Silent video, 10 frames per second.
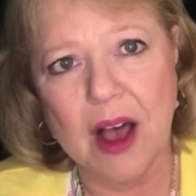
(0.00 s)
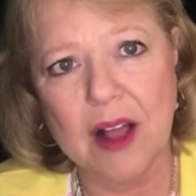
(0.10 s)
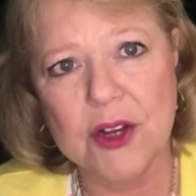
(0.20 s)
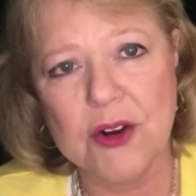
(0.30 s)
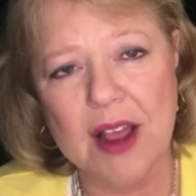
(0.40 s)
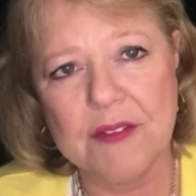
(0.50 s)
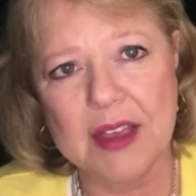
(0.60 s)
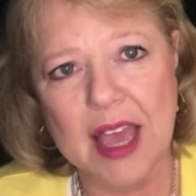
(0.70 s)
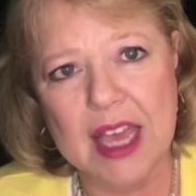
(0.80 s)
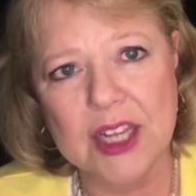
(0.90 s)

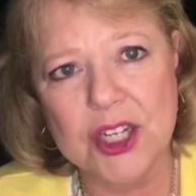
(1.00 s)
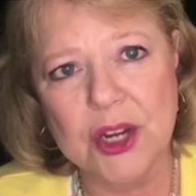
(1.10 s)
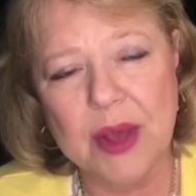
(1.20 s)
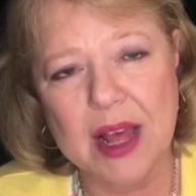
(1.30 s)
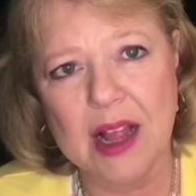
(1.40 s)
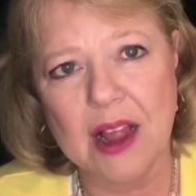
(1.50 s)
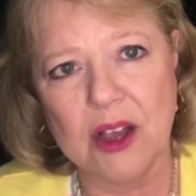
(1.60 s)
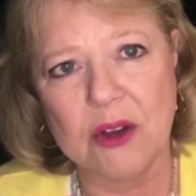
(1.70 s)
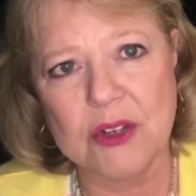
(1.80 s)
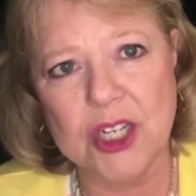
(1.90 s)
Holographic,
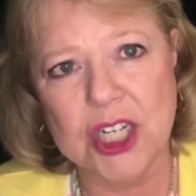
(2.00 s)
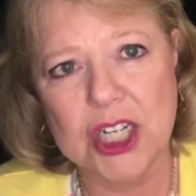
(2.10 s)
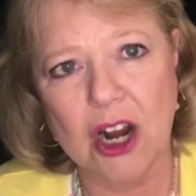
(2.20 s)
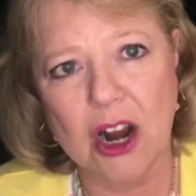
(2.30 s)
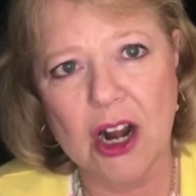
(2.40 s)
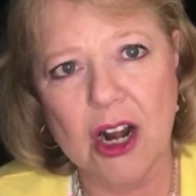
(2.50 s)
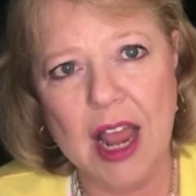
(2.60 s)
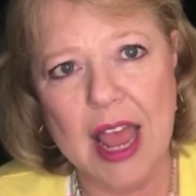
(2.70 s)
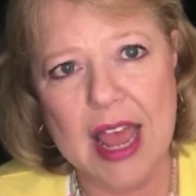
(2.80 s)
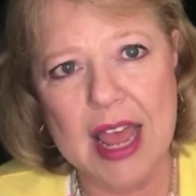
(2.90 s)

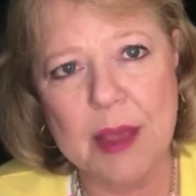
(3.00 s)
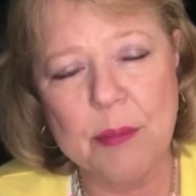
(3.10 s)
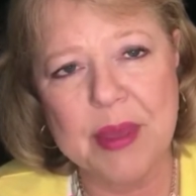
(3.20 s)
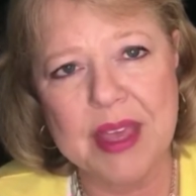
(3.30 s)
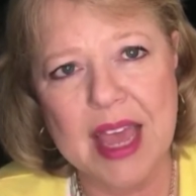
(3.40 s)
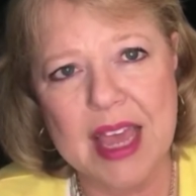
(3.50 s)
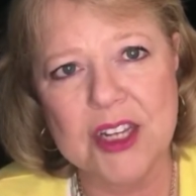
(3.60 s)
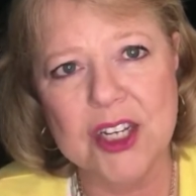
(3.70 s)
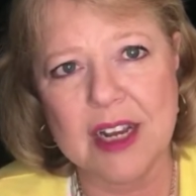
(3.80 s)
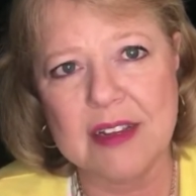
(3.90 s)

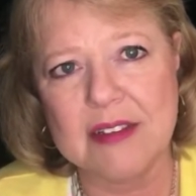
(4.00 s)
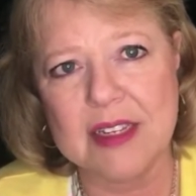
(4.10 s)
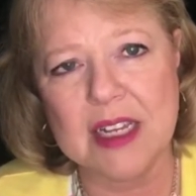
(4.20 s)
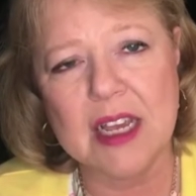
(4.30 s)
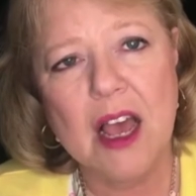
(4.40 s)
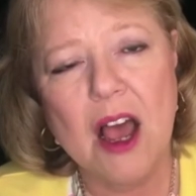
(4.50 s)
H-O-L-O-G-R-A-P-H-I-C.